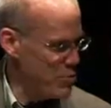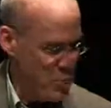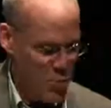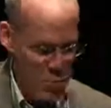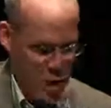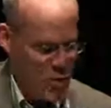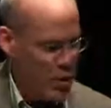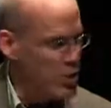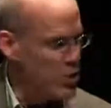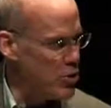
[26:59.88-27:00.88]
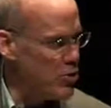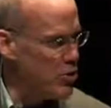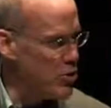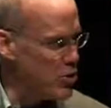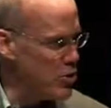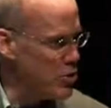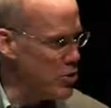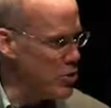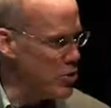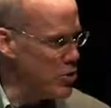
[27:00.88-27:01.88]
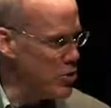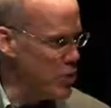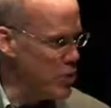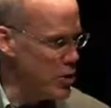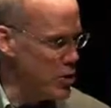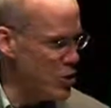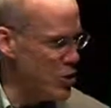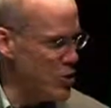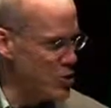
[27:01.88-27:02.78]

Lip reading: go buy running shoes and, vegetarian